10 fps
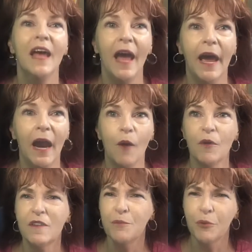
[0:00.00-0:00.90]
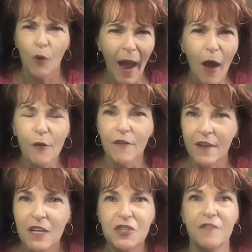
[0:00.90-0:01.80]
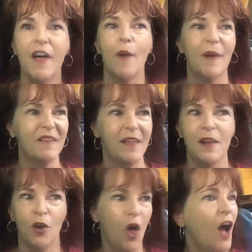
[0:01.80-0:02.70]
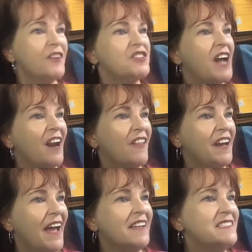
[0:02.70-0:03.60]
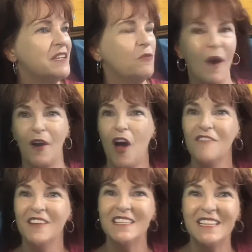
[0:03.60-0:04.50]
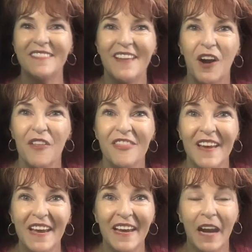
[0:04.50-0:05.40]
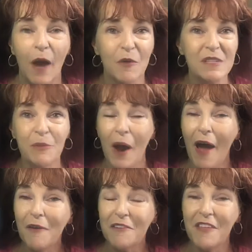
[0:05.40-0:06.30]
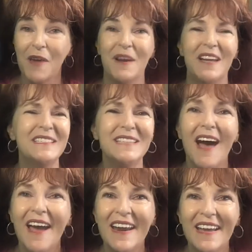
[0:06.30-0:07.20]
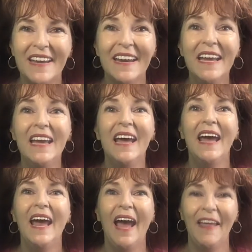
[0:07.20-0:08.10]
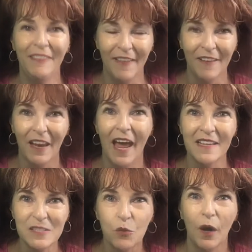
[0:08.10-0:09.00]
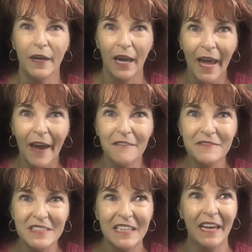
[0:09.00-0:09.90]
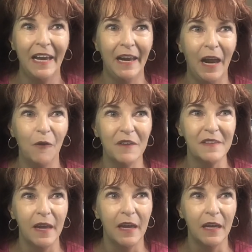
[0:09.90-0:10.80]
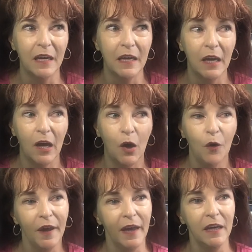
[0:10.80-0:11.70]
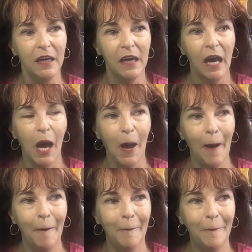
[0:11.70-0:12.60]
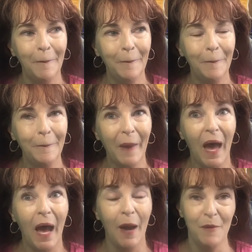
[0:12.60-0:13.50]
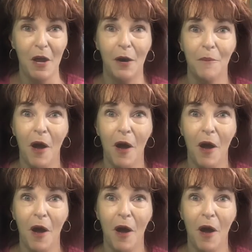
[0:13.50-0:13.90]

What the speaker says: And I was proud of each of them as they launched out of the nest and went off and did their thing. And I was proud of them and excited. And then the last one left. And I was like, okay, I'm not a mom